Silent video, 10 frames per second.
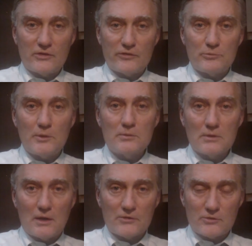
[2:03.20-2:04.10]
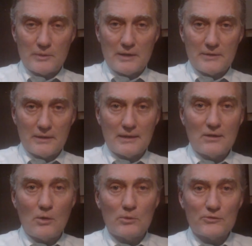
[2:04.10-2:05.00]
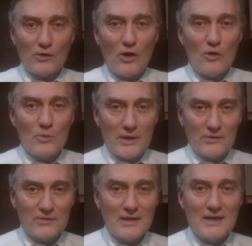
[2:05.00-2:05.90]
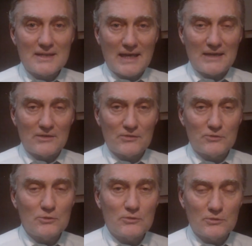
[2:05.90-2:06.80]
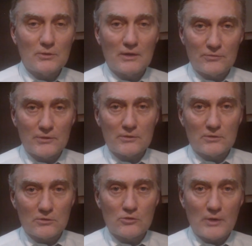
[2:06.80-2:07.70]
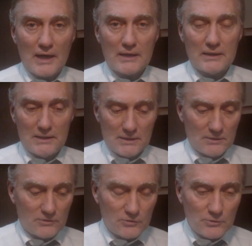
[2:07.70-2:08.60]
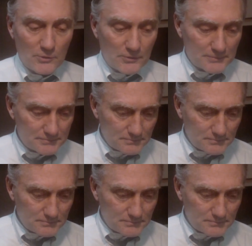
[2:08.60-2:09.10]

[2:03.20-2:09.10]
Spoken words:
area of bone loss around there, and almost always that is due to a vertical crack in the tooth.